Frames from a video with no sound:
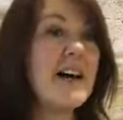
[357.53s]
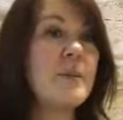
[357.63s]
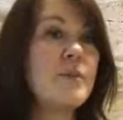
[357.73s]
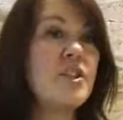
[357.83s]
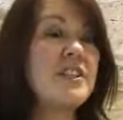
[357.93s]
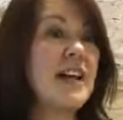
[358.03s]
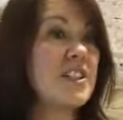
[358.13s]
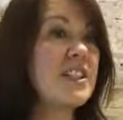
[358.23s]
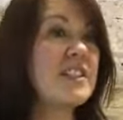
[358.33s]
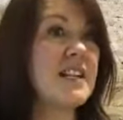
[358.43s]
She's
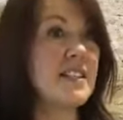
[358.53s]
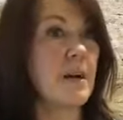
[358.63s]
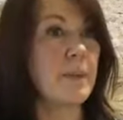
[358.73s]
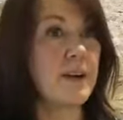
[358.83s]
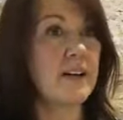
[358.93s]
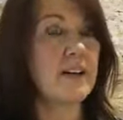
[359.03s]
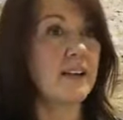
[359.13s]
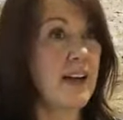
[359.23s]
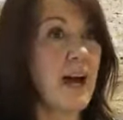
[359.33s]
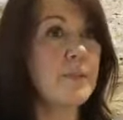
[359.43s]
actually set up a
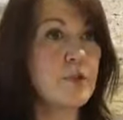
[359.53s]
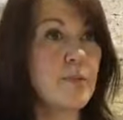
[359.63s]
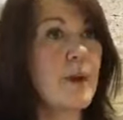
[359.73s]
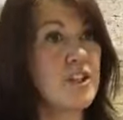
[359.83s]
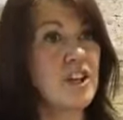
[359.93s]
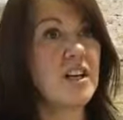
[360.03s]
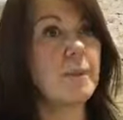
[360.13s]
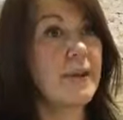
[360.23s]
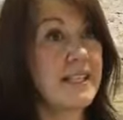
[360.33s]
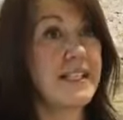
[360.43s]
lab to measure
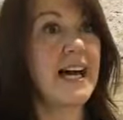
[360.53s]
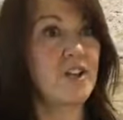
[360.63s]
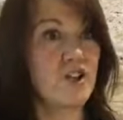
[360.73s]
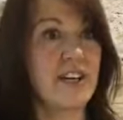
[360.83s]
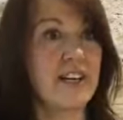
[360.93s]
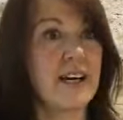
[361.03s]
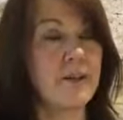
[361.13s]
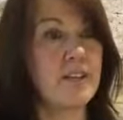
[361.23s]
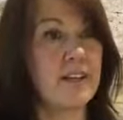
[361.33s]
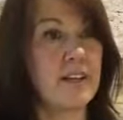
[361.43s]

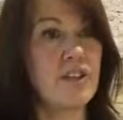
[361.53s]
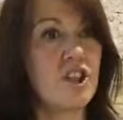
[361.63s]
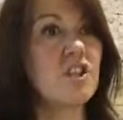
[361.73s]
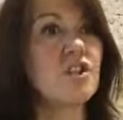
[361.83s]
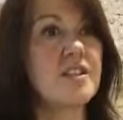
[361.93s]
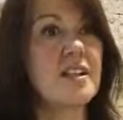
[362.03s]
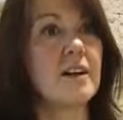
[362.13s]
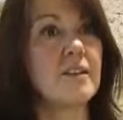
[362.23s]
paediatric children's lung